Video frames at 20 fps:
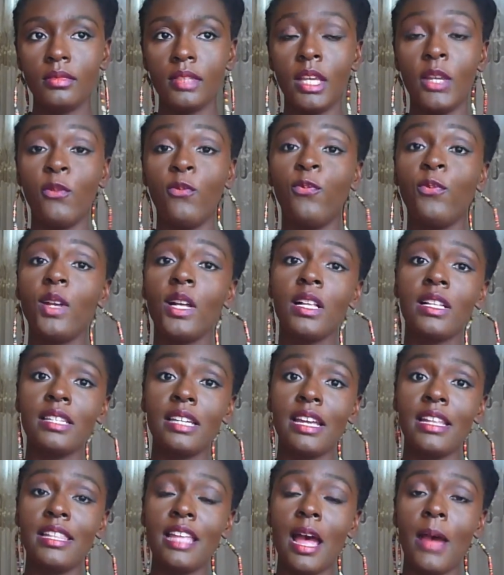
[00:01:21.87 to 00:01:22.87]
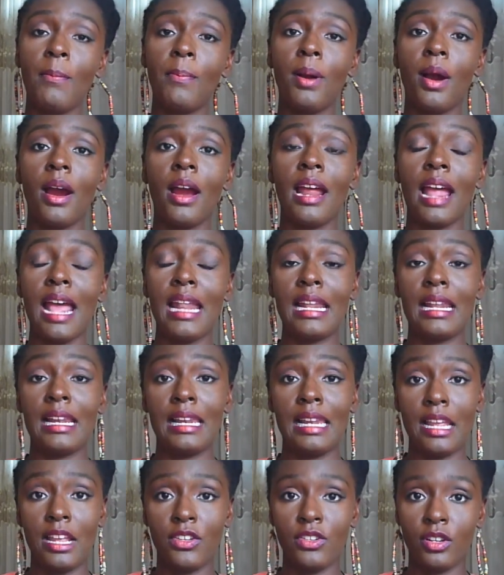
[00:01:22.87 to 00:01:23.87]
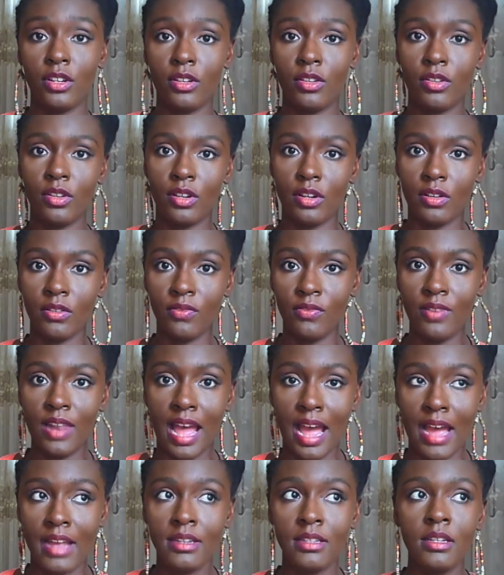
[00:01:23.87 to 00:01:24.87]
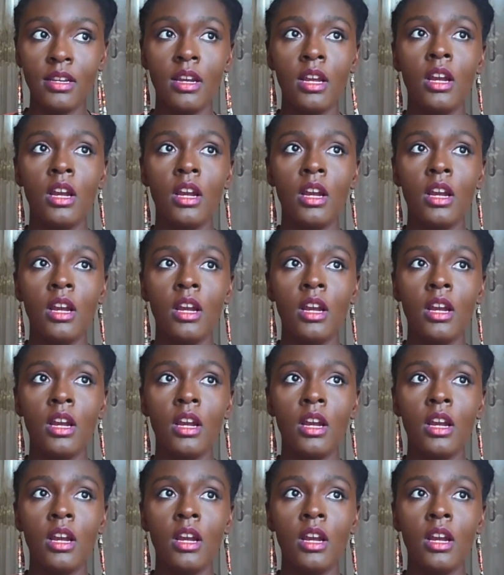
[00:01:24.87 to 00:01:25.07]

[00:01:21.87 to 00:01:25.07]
it fills in that part and it lays your cuticle flat,